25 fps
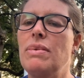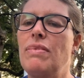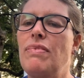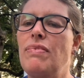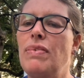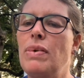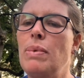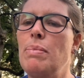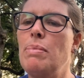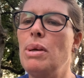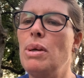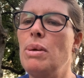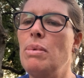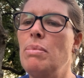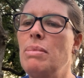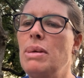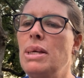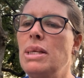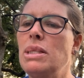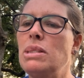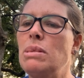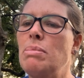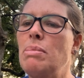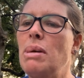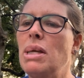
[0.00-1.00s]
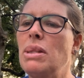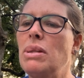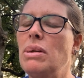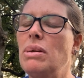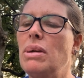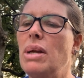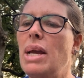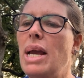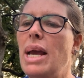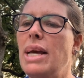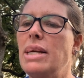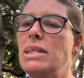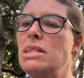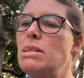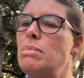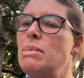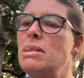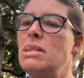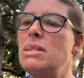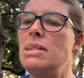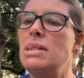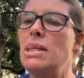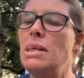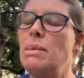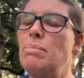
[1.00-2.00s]
from whom his mother has been
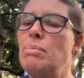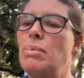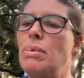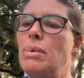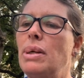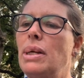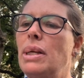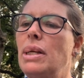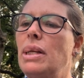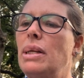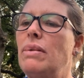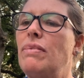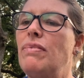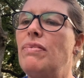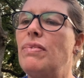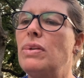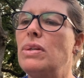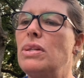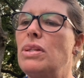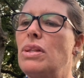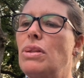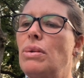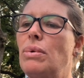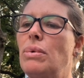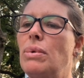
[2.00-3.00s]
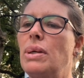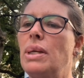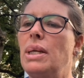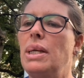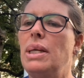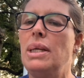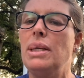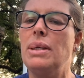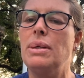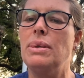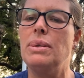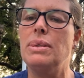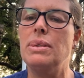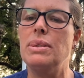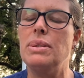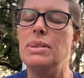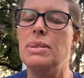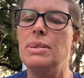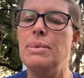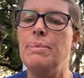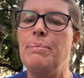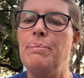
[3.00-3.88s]
separated for 3 years.